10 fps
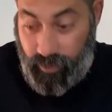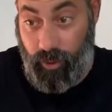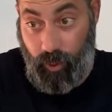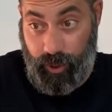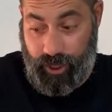
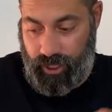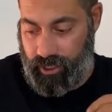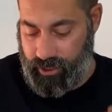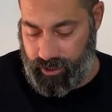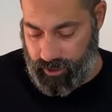which
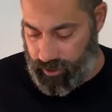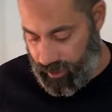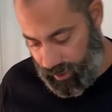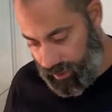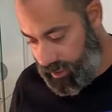is
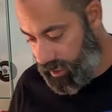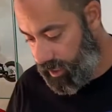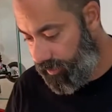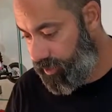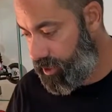easy
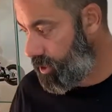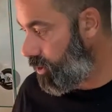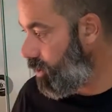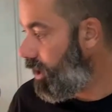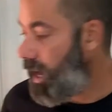enough to
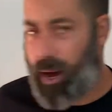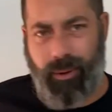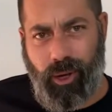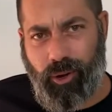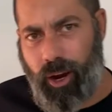do. I'm going
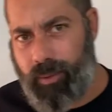to go grab a